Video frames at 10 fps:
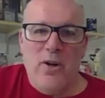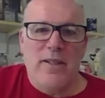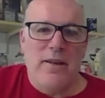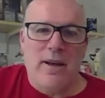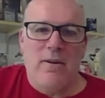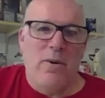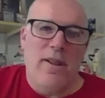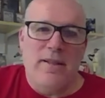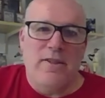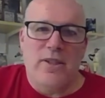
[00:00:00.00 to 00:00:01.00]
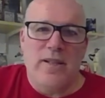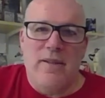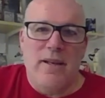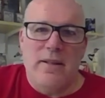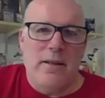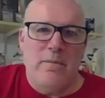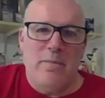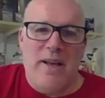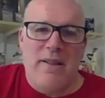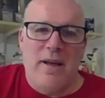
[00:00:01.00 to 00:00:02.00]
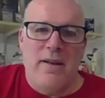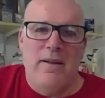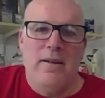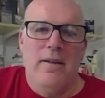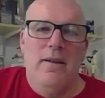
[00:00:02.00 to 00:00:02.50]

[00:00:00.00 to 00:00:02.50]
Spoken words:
I thought, well, that's just how they did it back then.